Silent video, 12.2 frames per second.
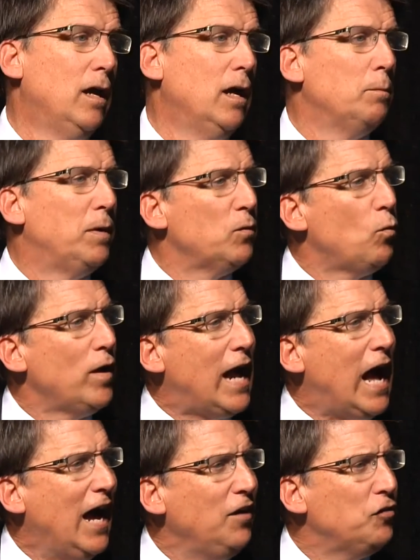But what
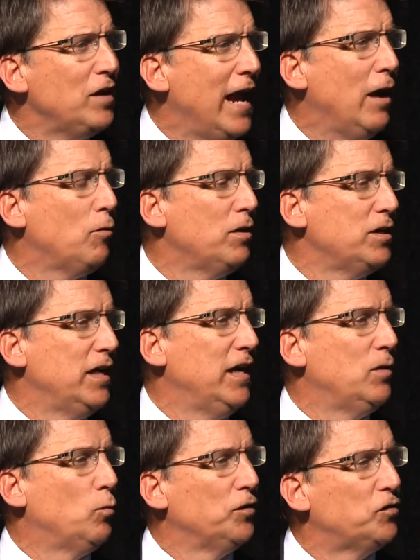Eisenhower
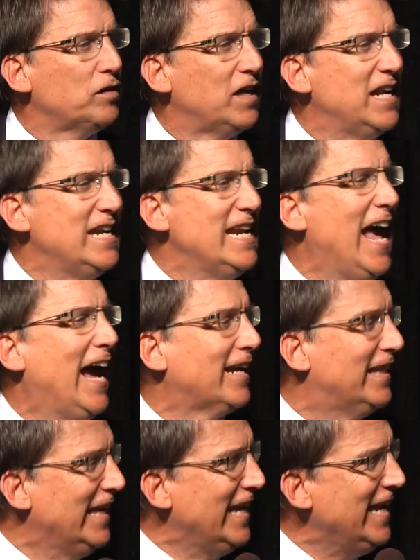did was
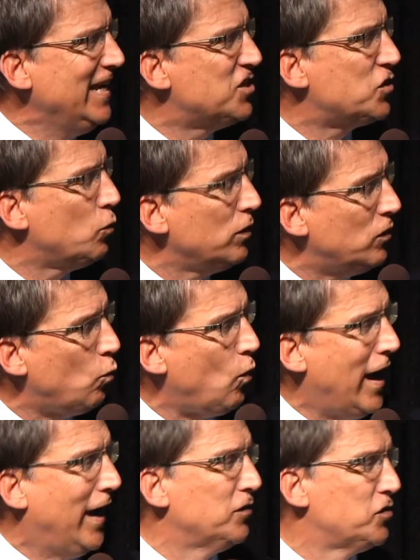connect the East with the
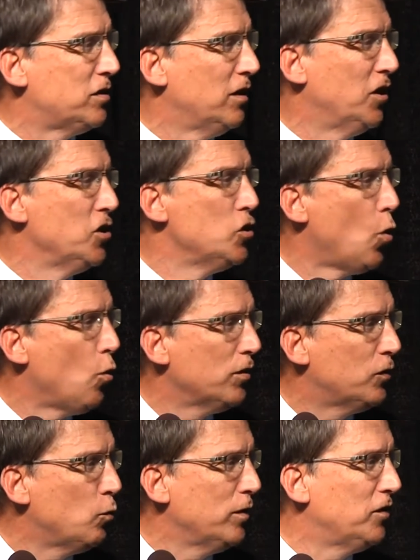West, the
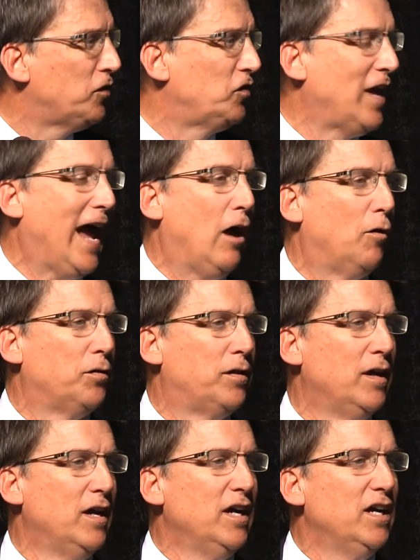North with the South,
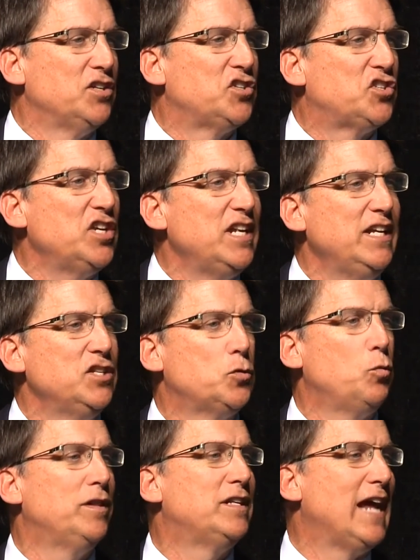cities
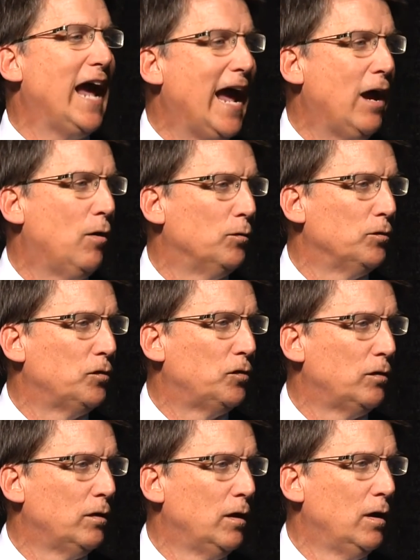with towns,
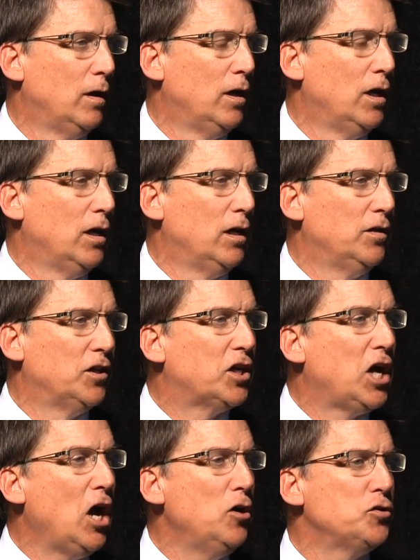the
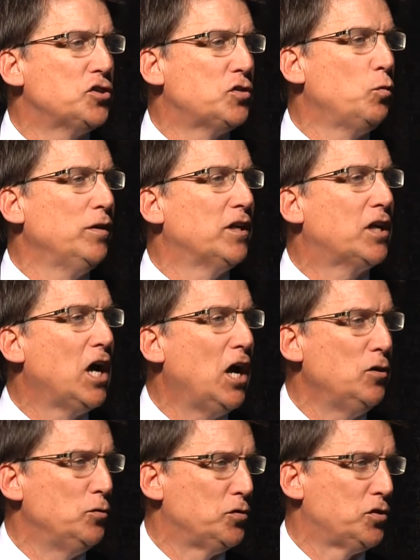coast with the
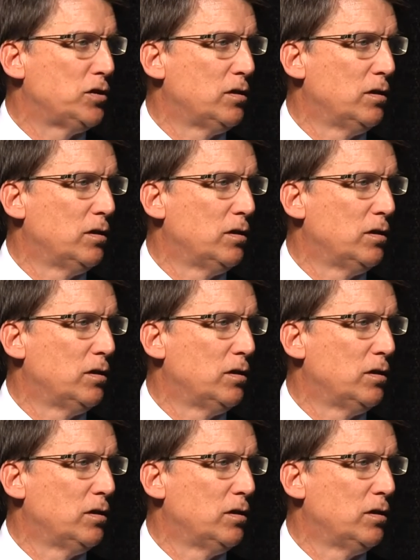coast.